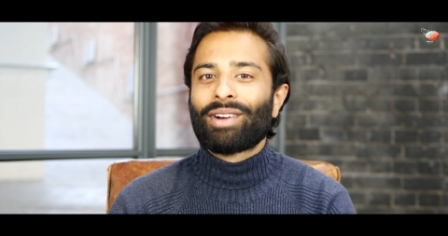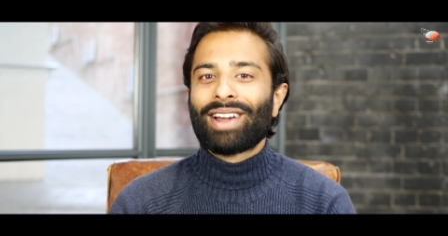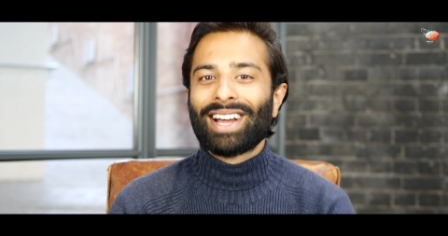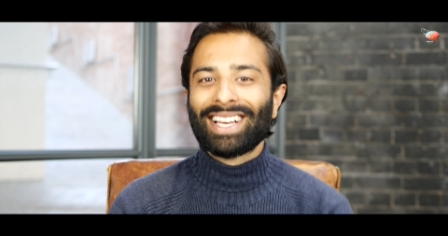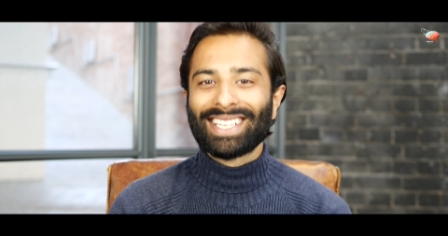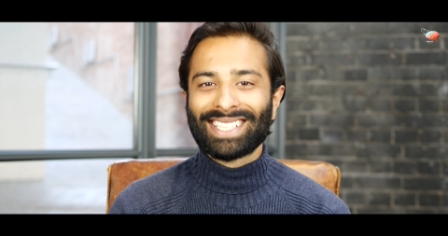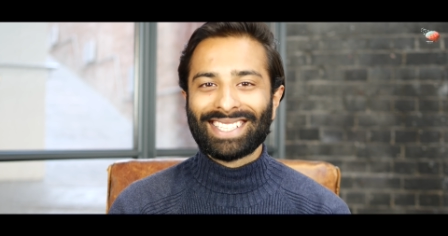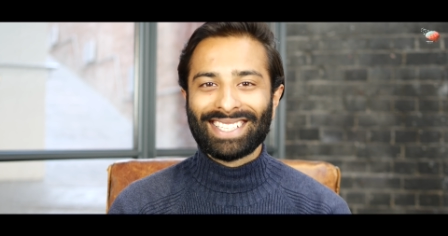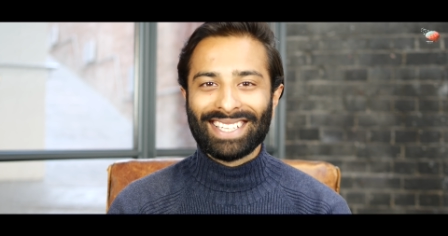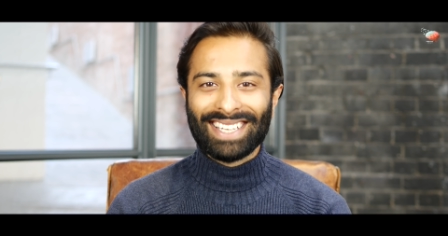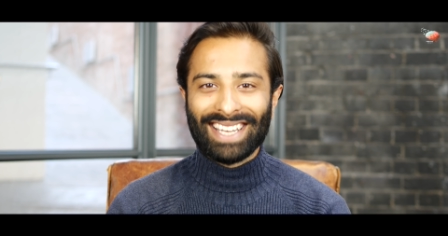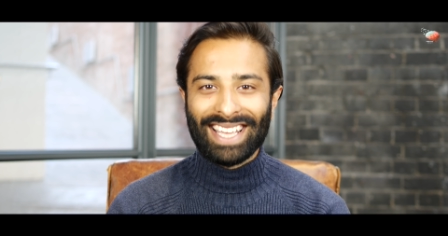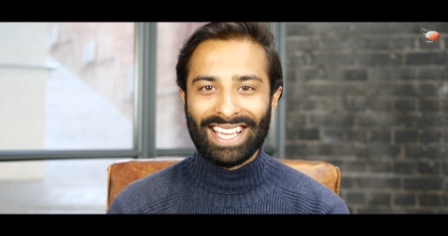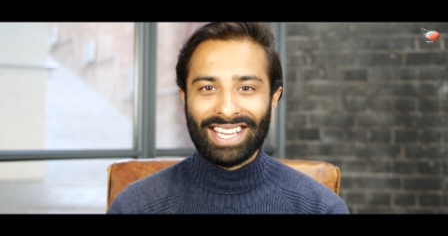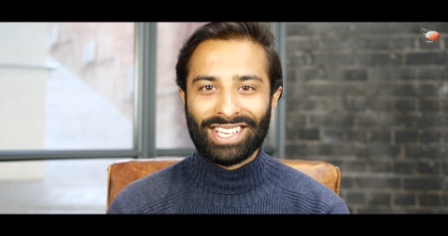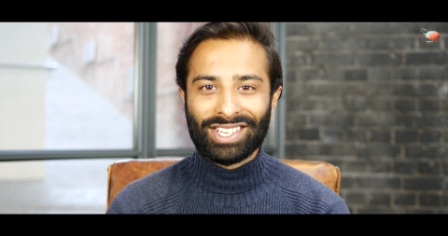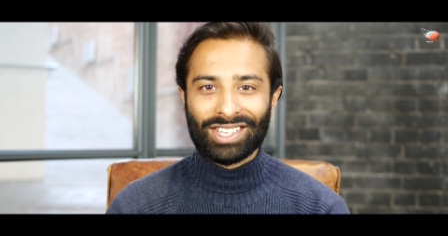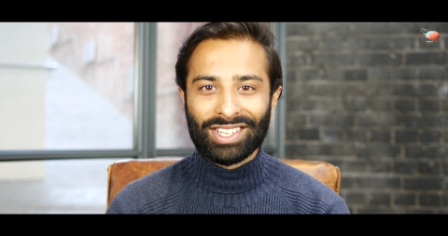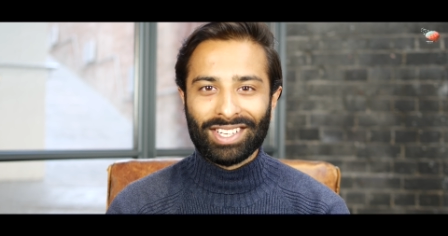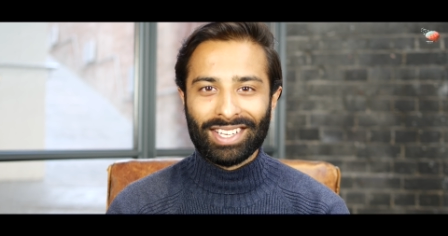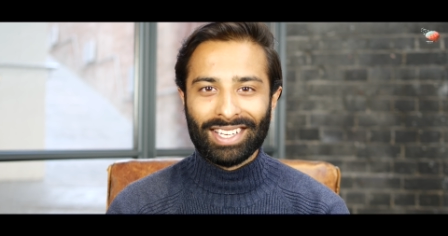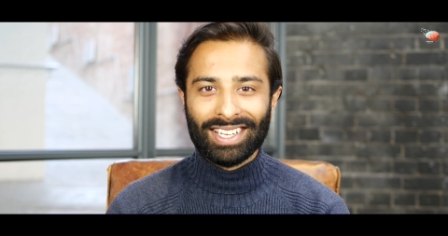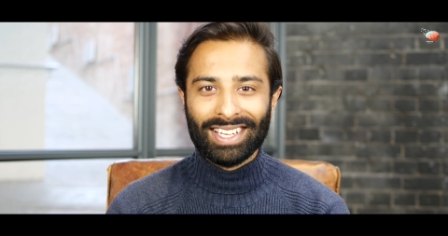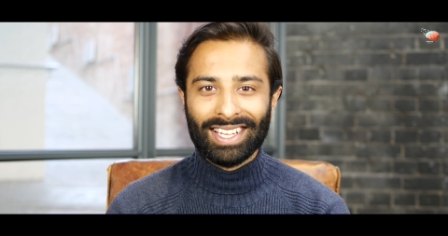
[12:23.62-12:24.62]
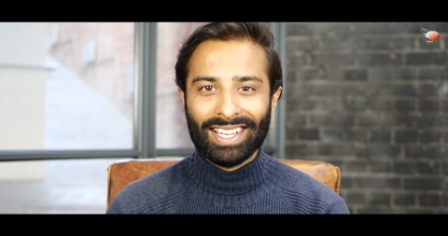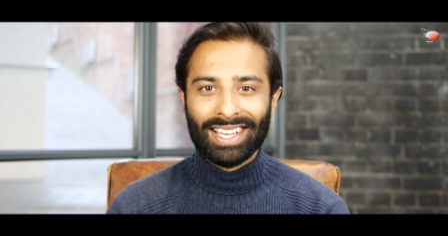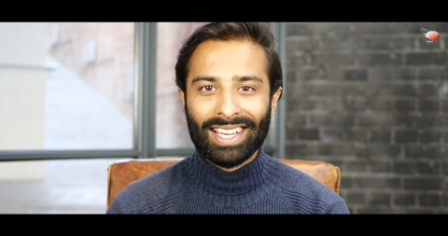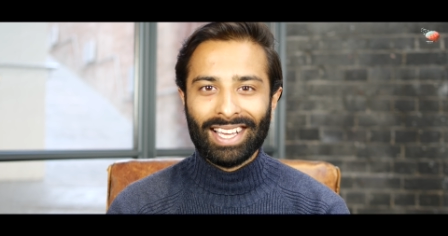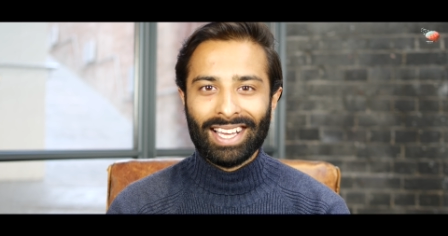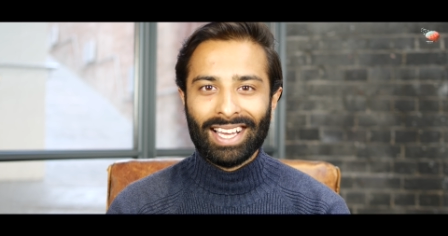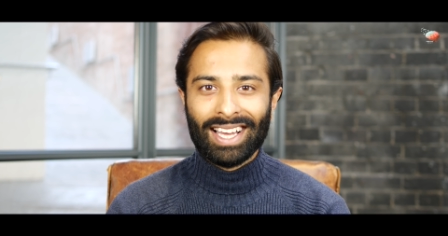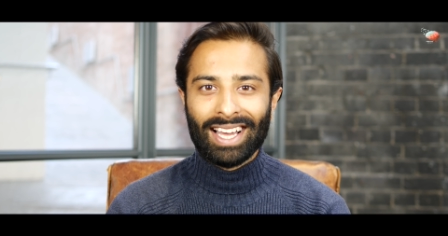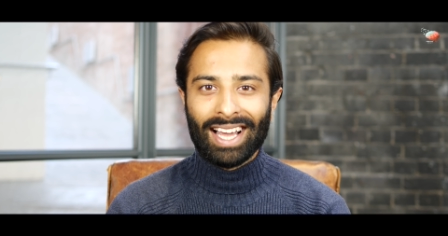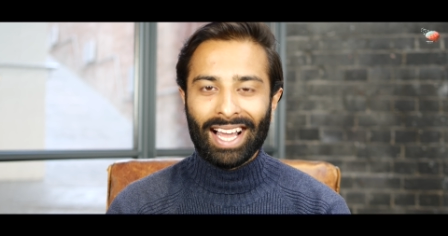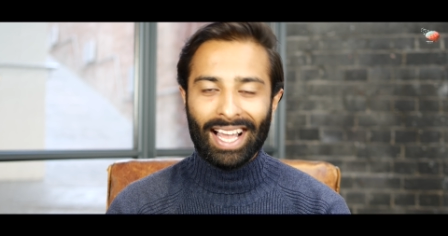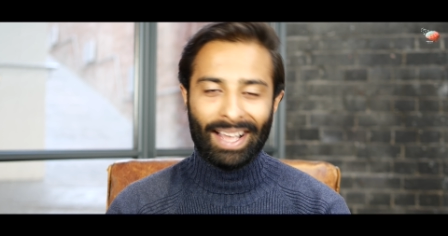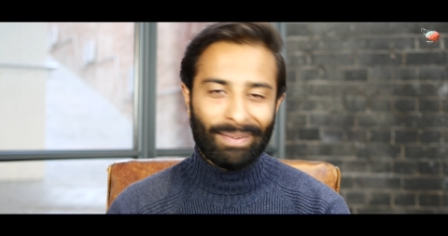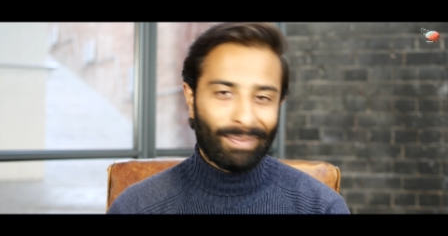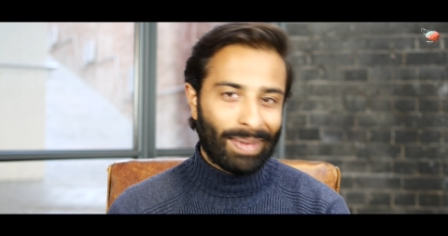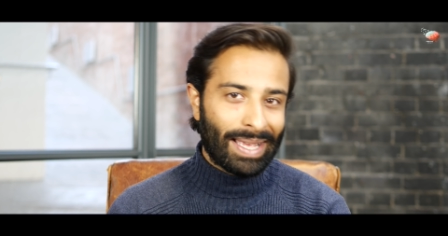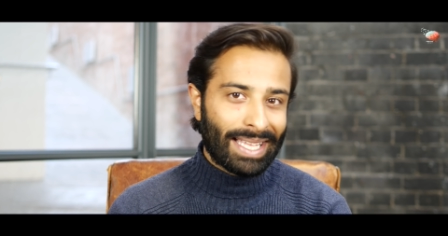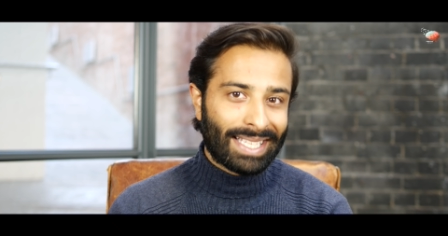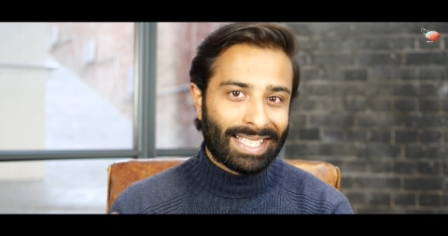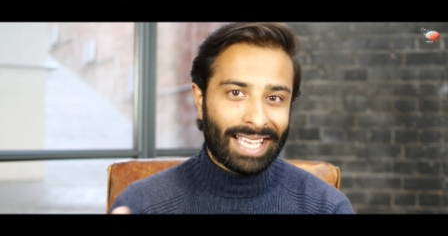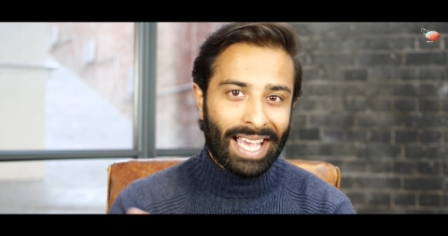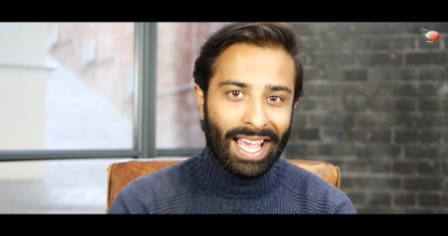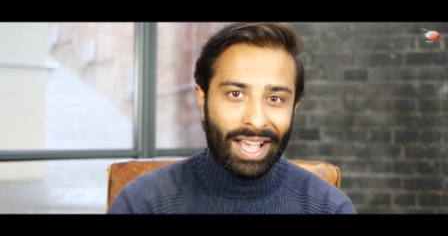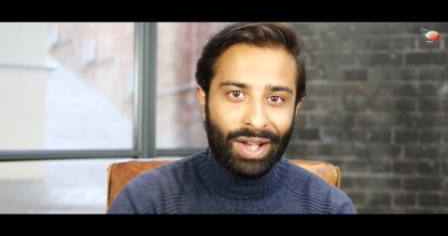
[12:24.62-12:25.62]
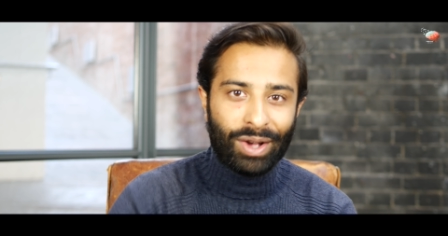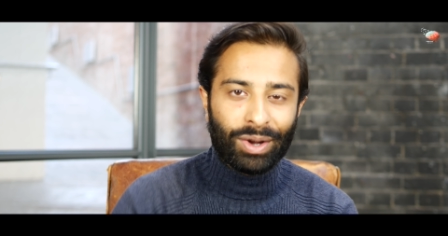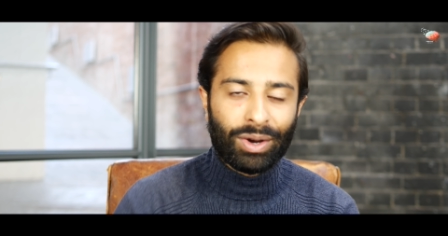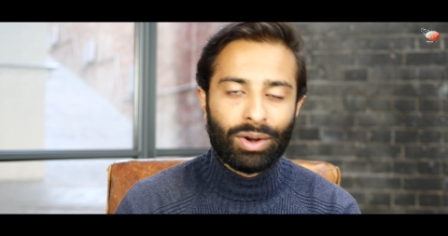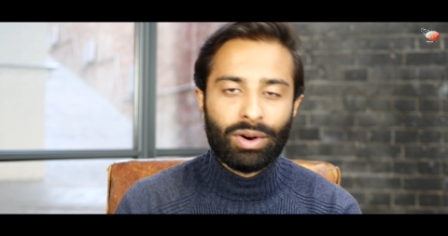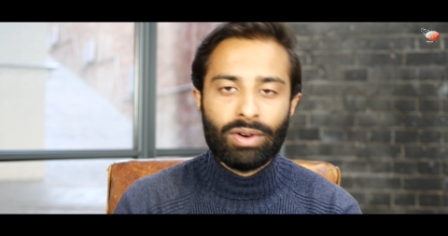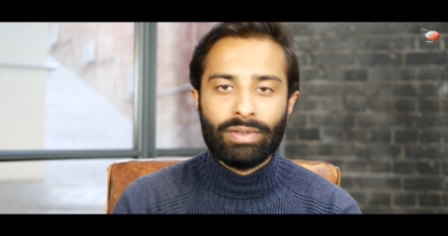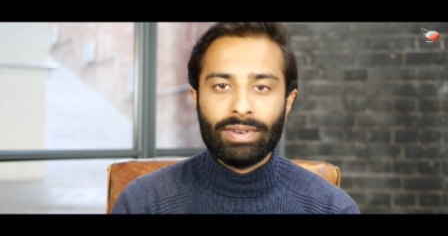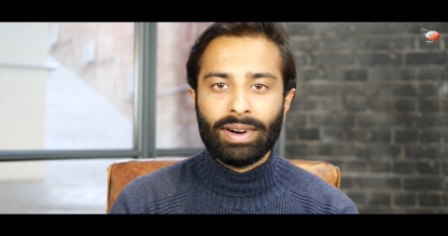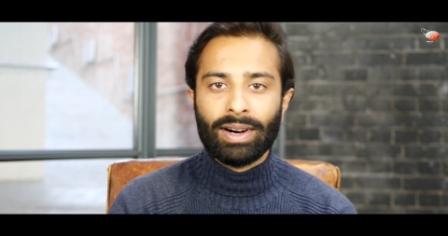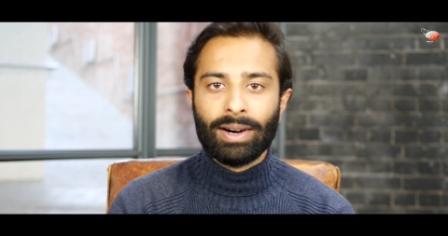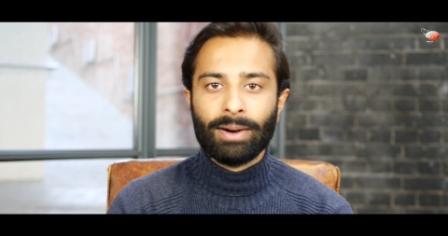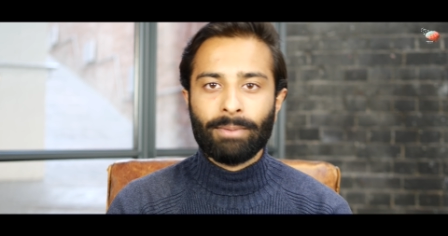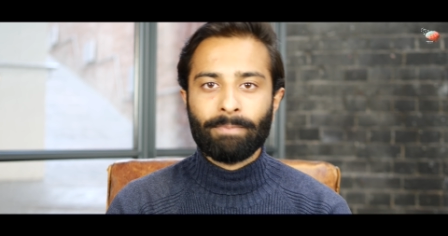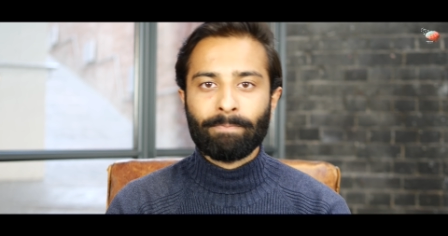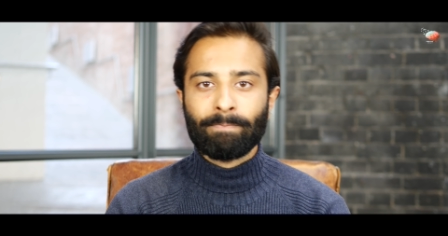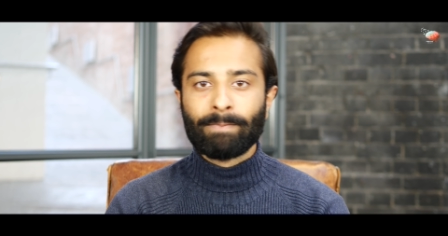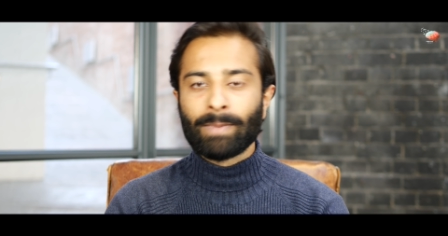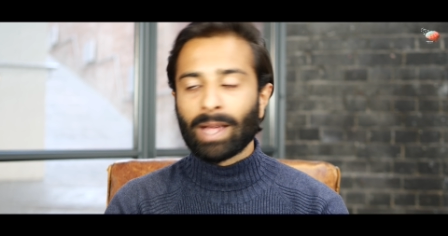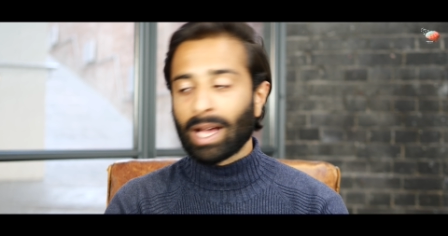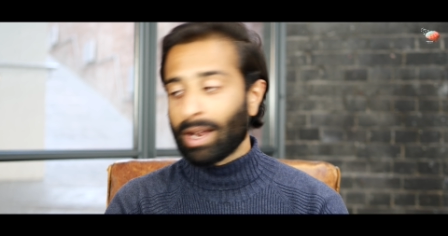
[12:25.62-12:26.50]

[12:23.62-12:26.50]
procrastination and be taken over